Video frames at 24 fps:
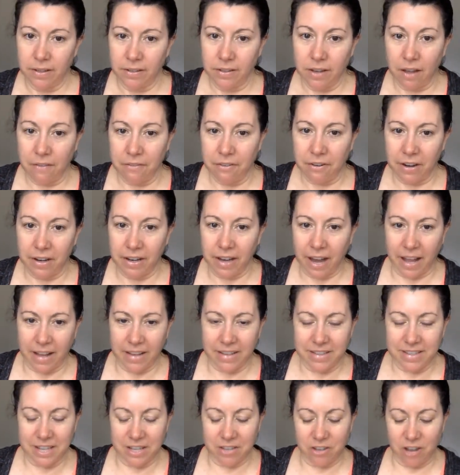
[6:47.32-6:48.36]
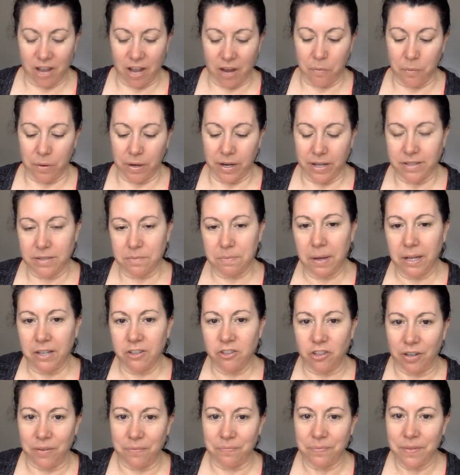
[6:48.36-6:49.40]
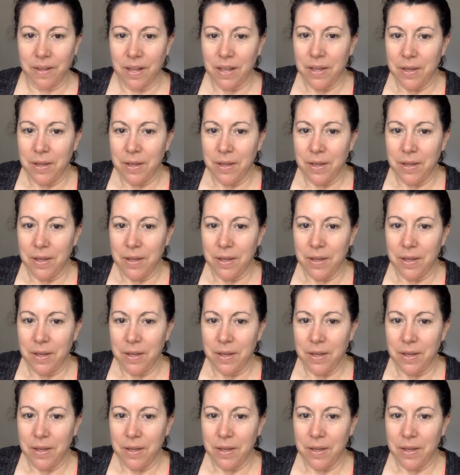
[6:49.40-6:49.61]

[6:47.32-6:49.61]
not very nice that Jack wanted to punch him.